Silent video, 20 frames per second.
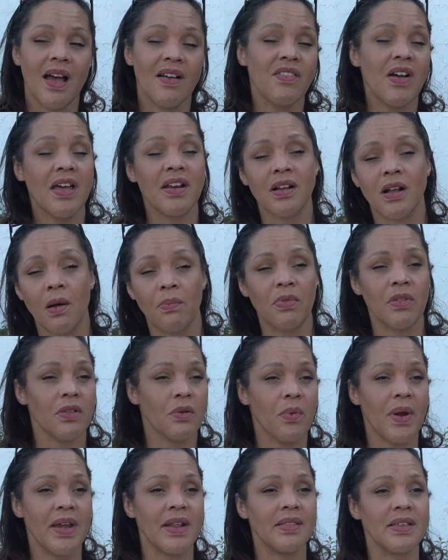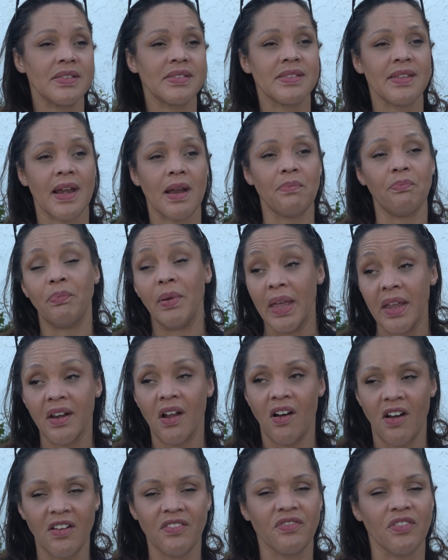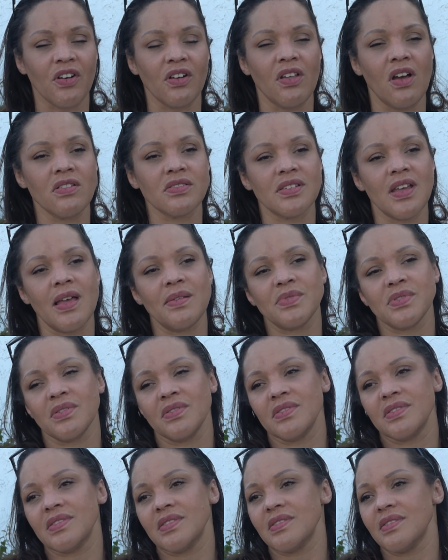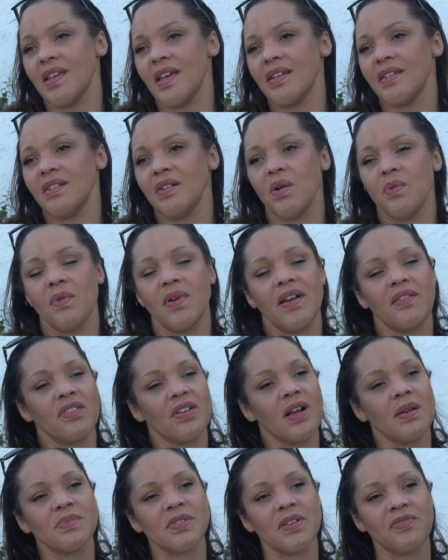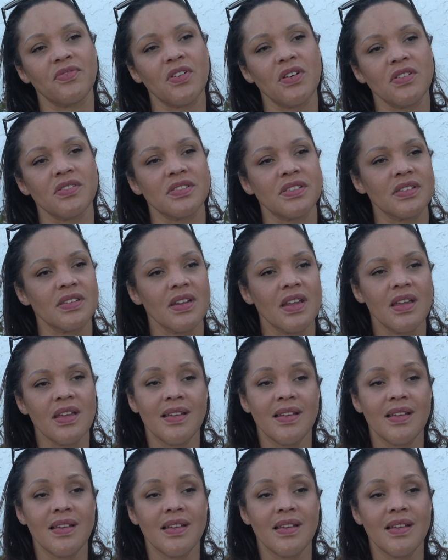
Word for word: I've got a couple other waiting lists that I've been on for a long time, so it's like, you know, whatever comes up first,